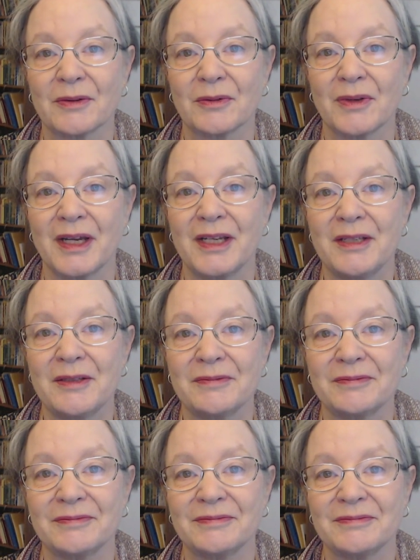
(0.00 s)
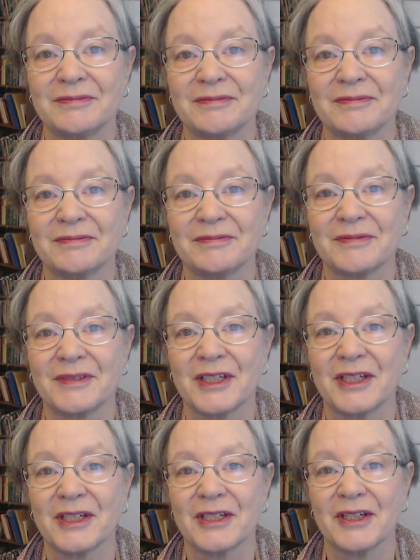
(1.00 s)
Ready?
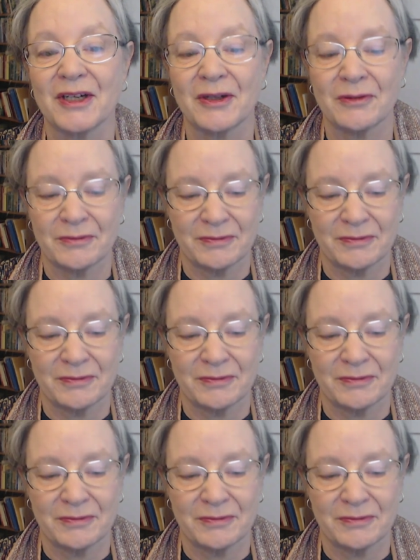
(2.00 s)
Go.